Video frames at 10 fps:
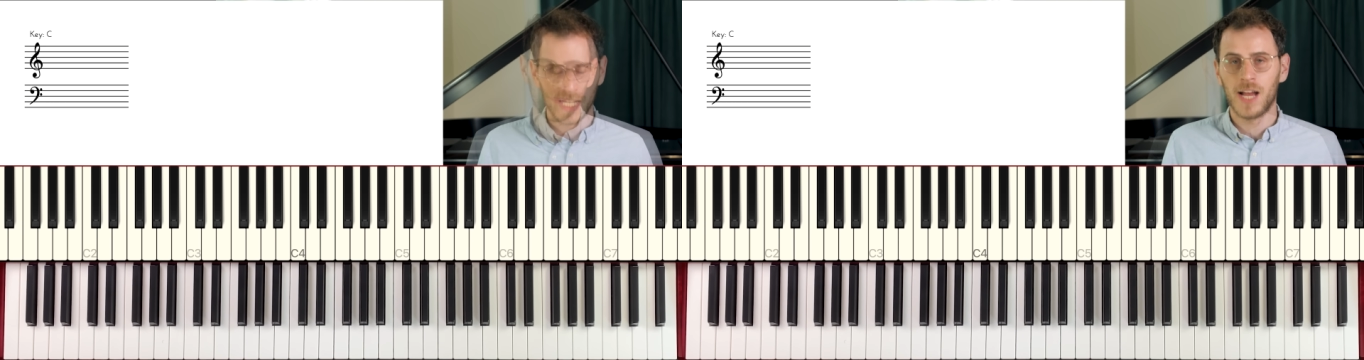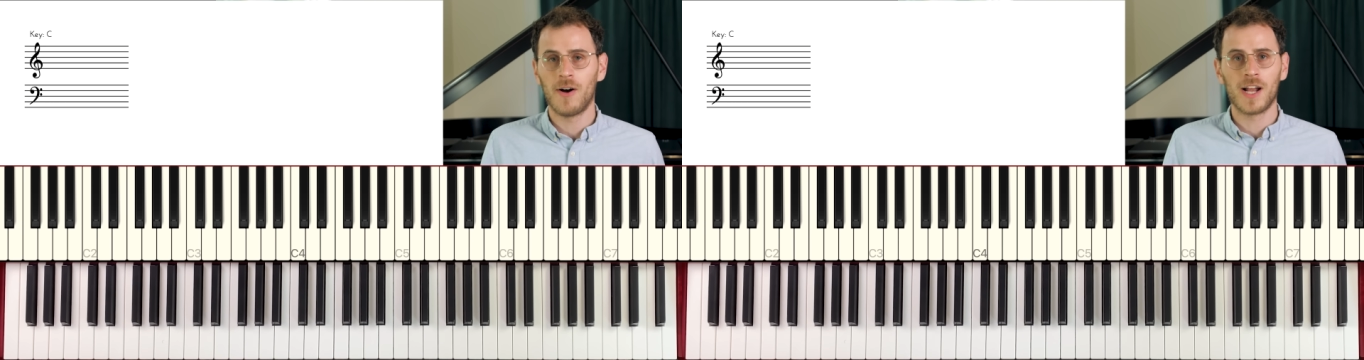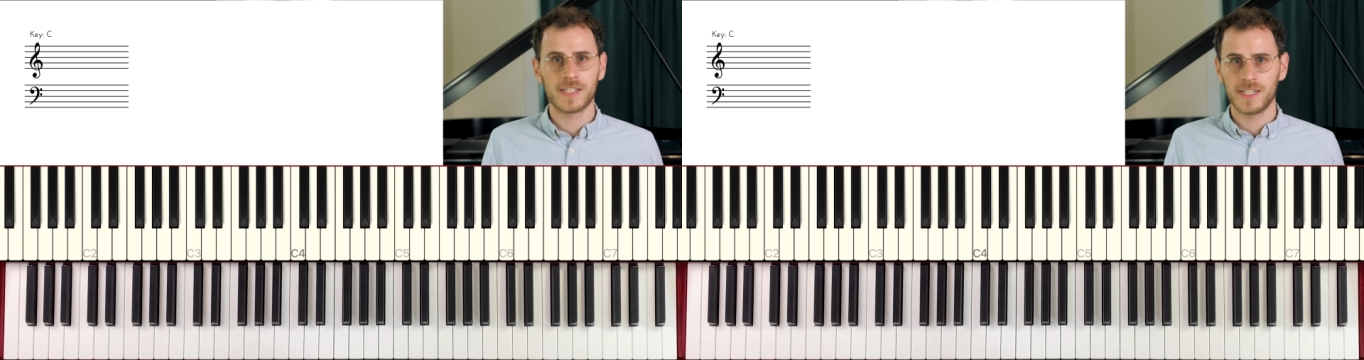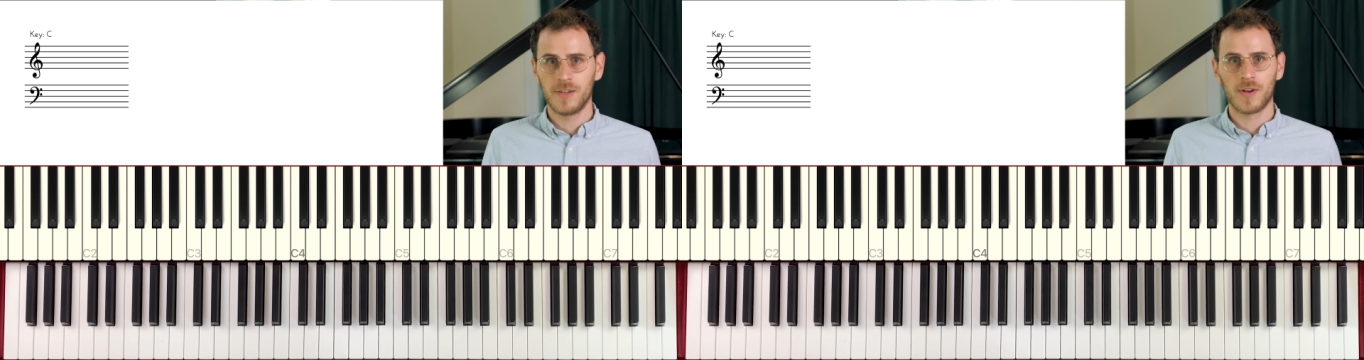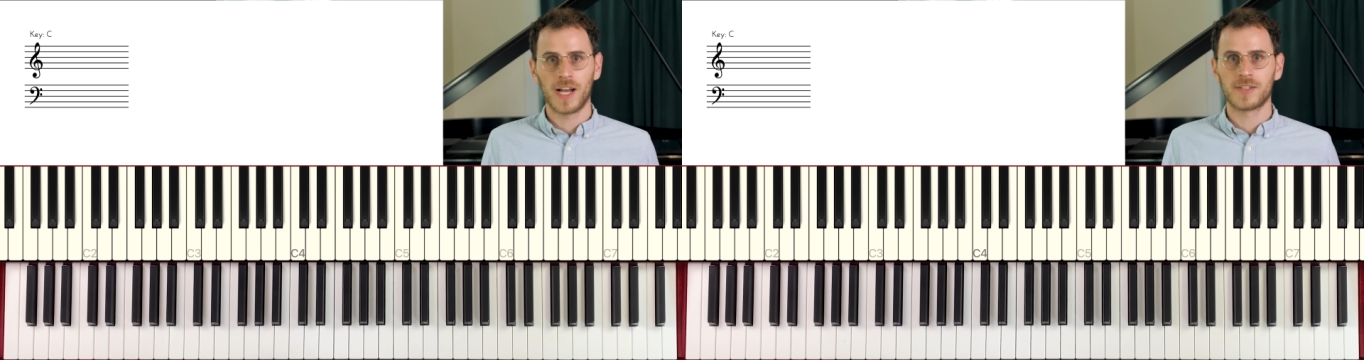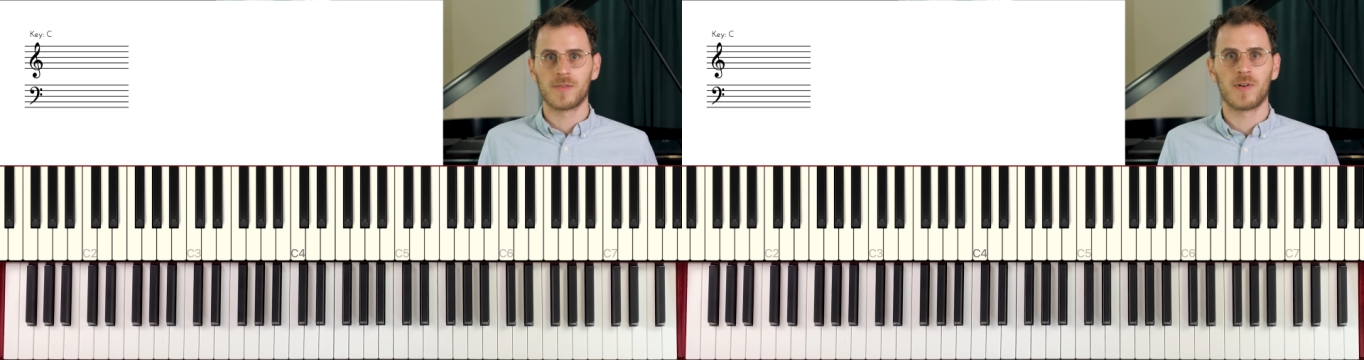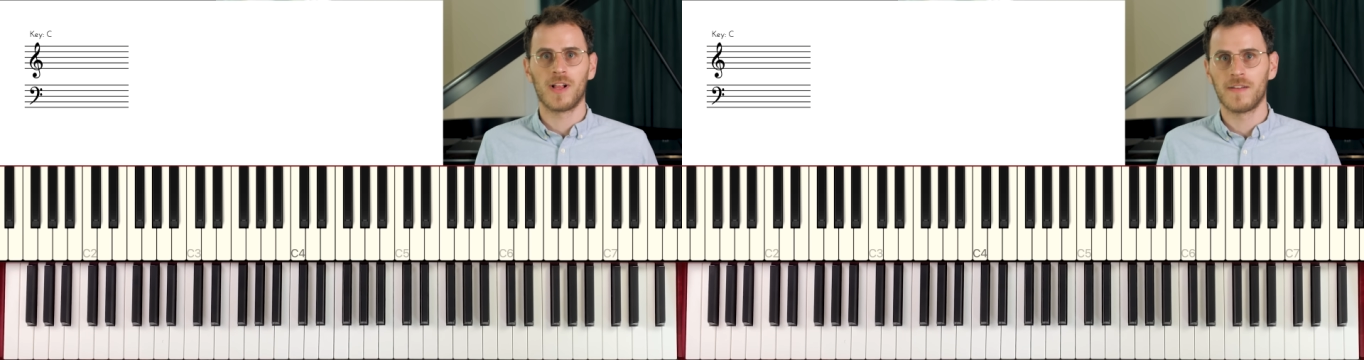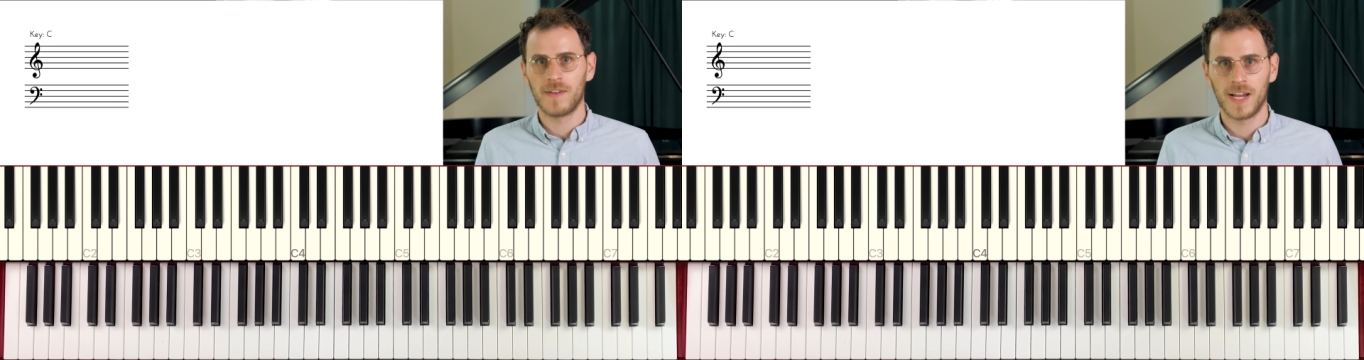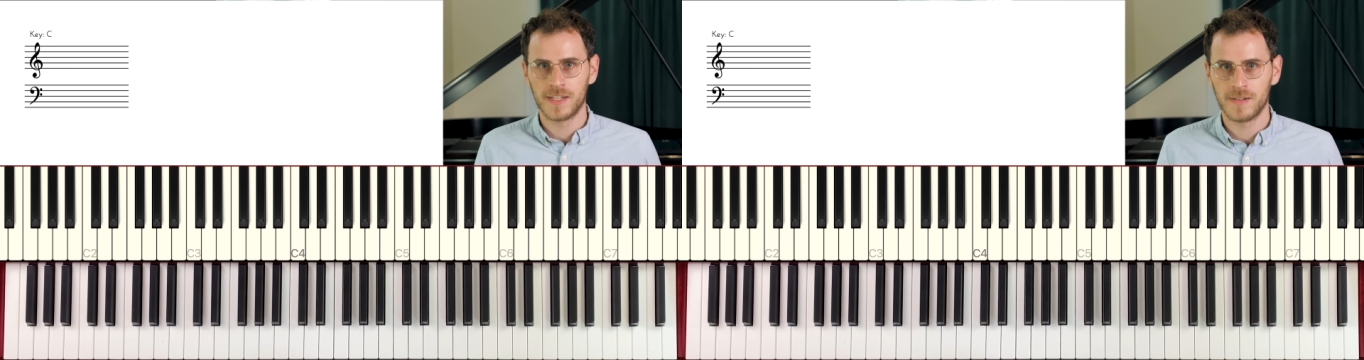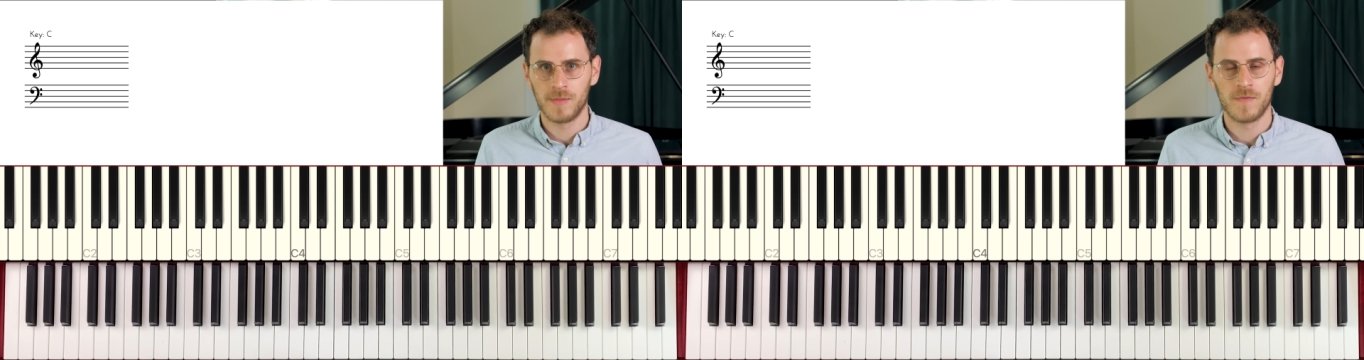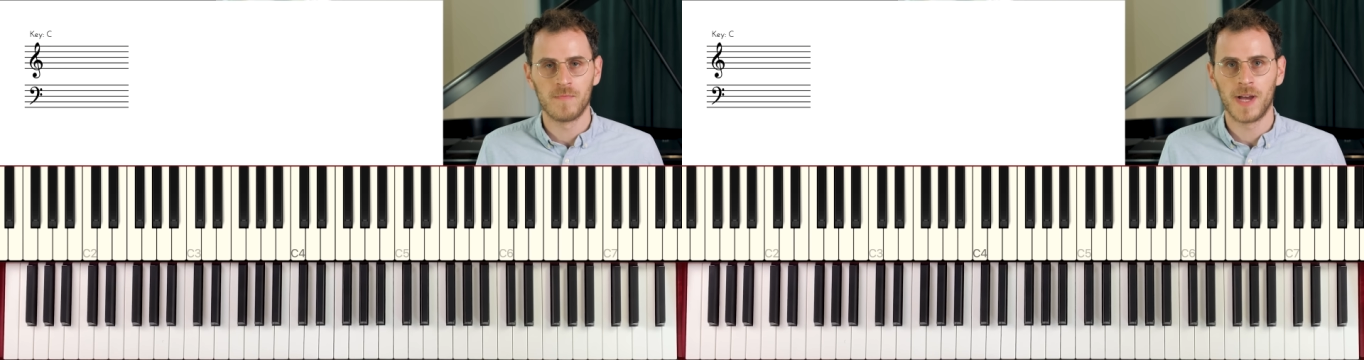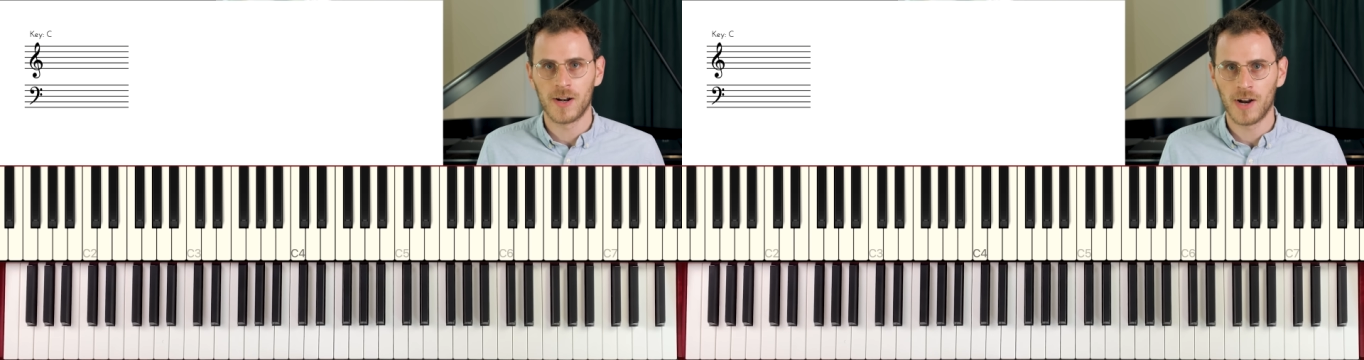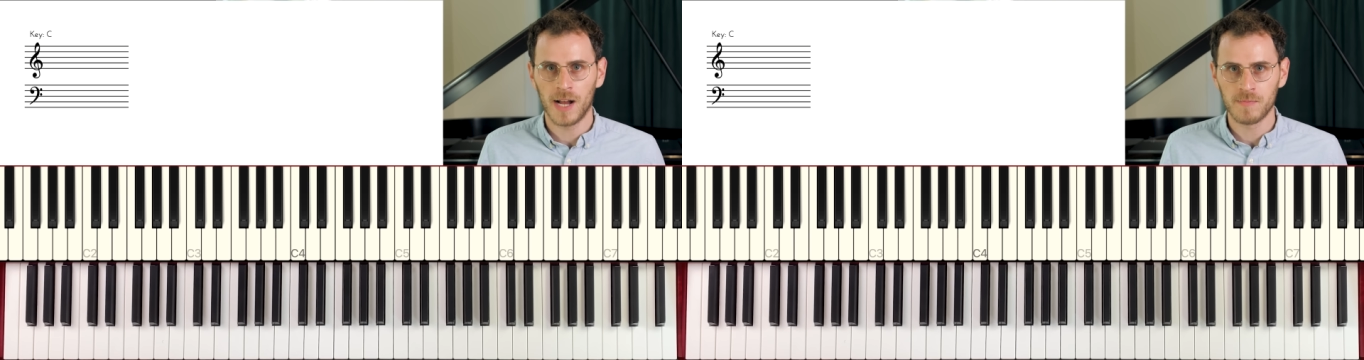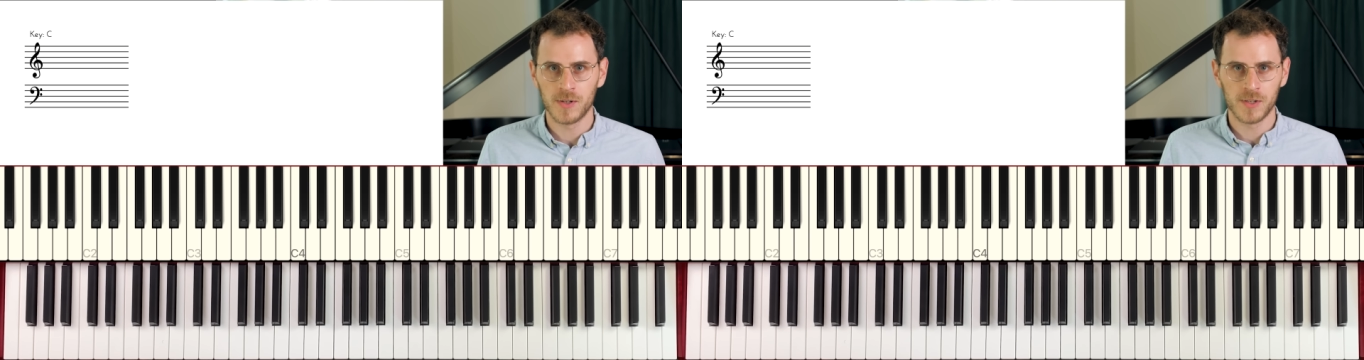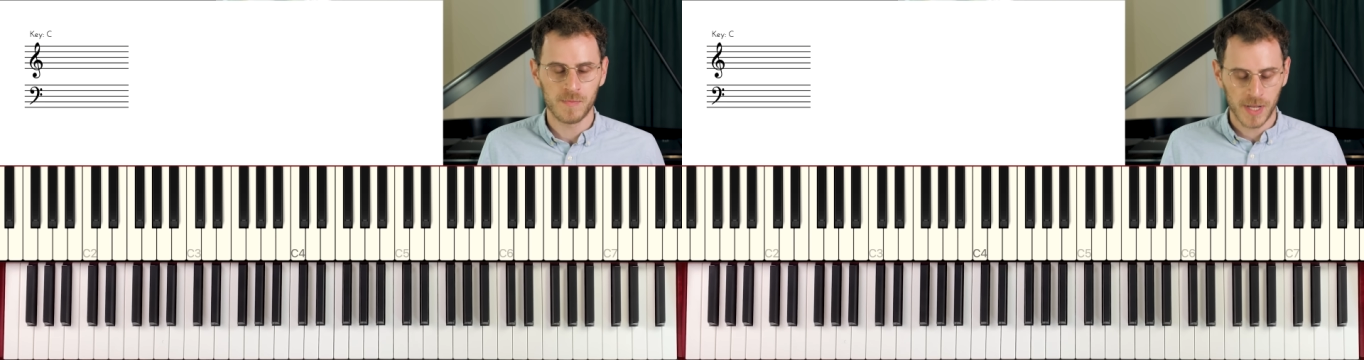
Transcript: Now, honestly, you guys could probably find some even better options,